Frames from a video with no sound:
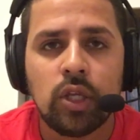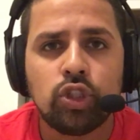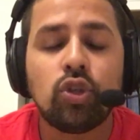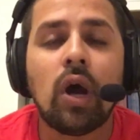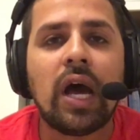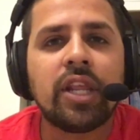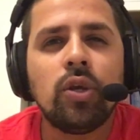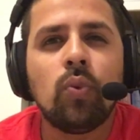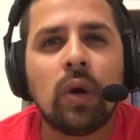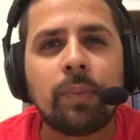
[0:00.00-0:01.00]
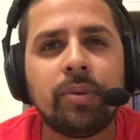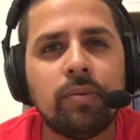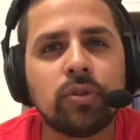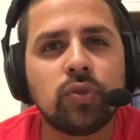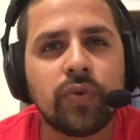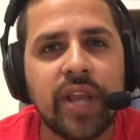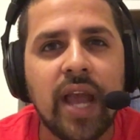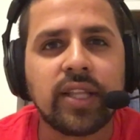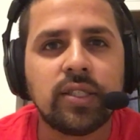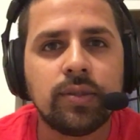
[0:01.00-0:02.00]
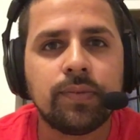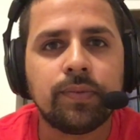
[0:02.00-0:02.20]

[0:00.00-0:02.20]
So, how do you want people to react?